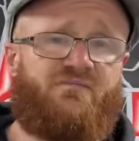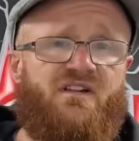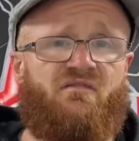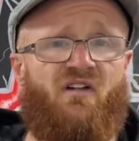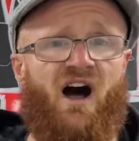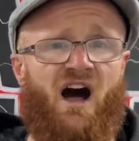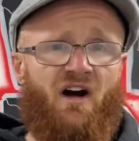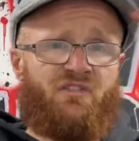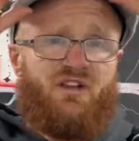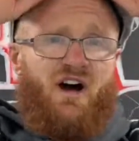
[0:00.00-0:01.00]
Right,
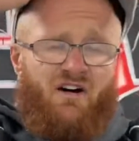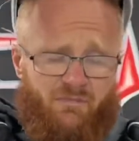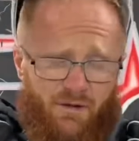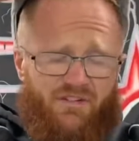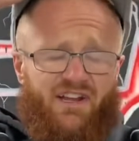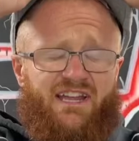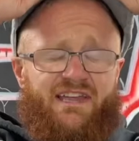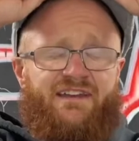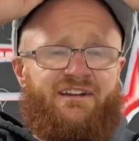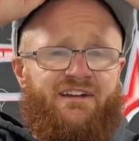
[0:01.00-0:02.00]
I'll start off by
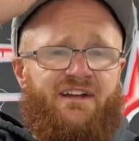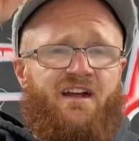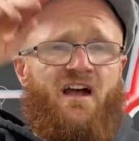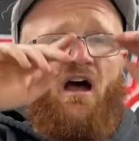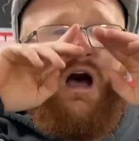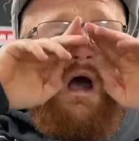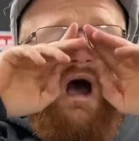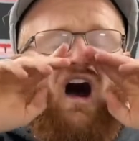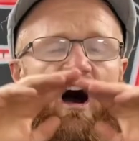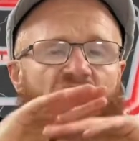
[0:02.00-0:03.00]
saying,
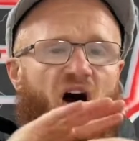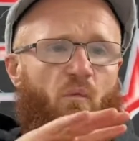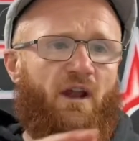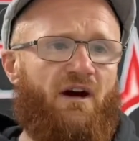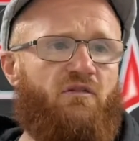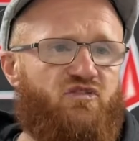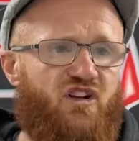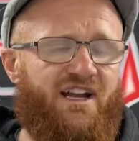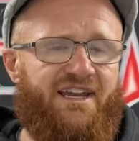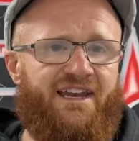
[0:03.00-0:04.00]
when I was
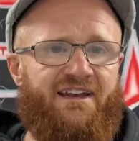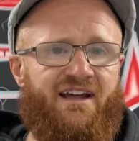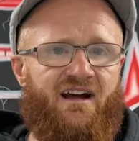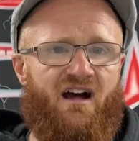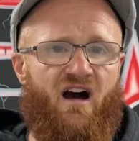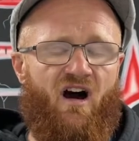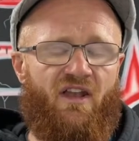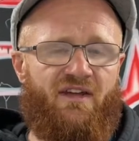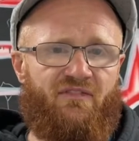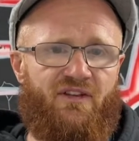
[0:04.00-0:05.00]
training,
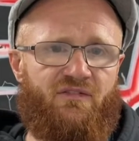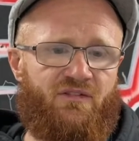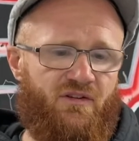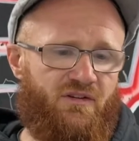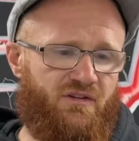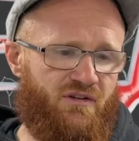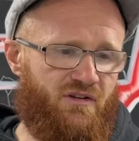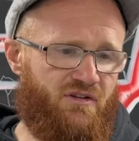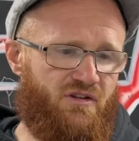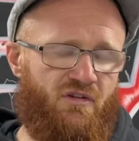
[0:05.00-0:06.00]
I never used to
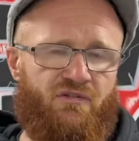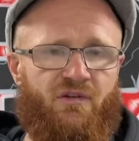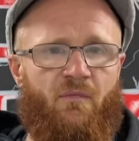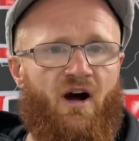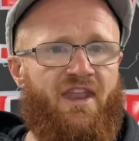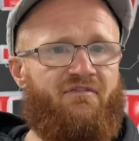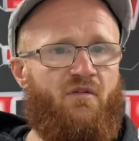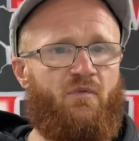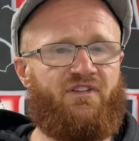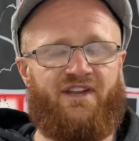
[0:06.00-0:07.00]
use them. I never
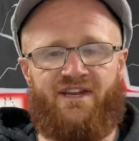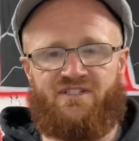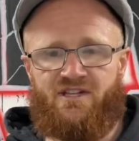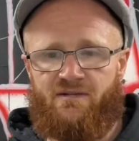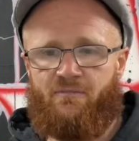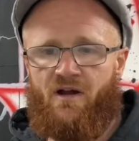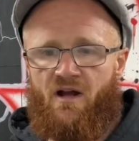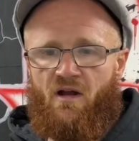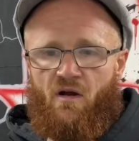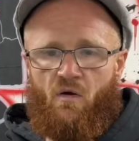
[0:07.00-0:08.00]
was in a gym
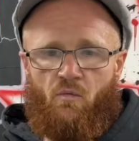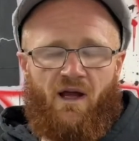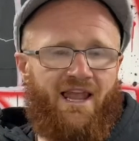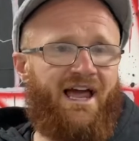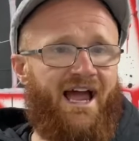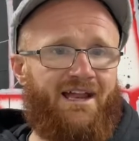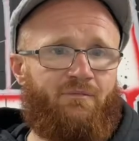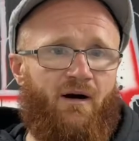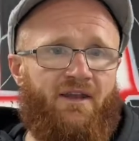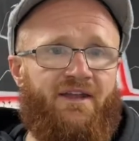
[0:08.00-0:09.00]
where they
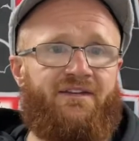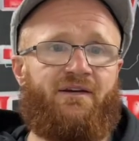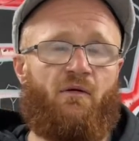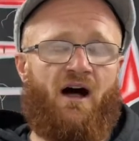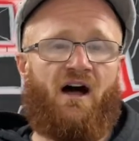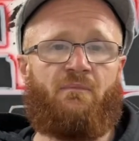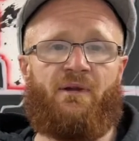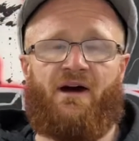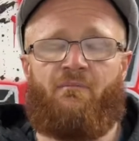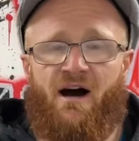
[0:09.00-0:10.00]
had one until I
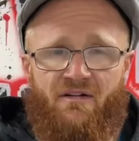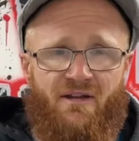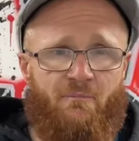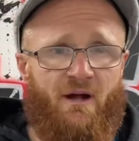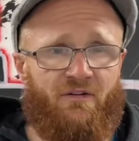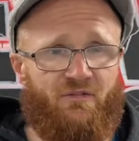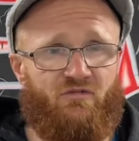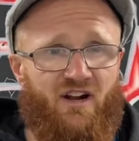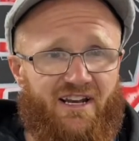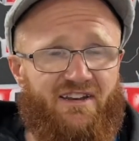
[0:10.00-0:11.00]
opened up my own little personal
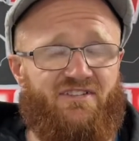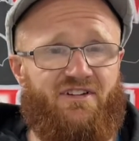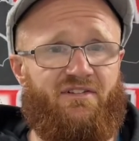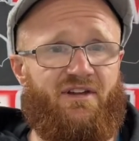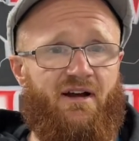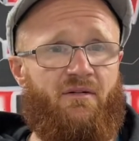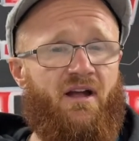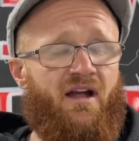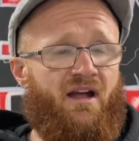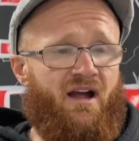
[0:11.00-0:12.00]
training studio
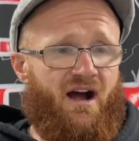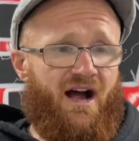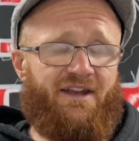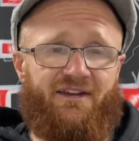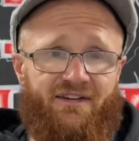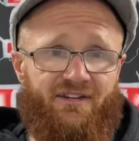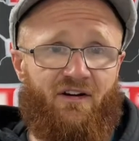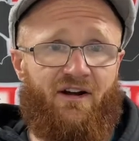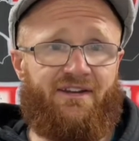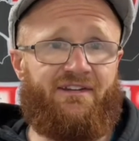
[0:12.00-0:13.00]
and I
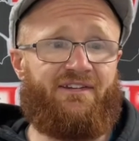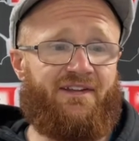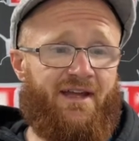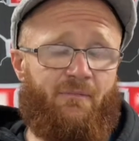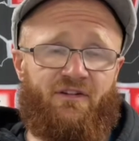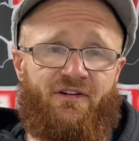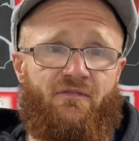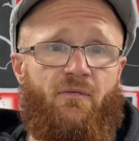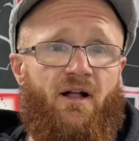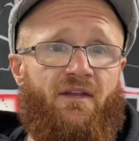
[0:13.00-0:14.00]
decided to get
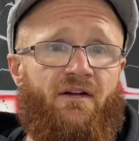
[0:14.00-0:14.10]
myself one.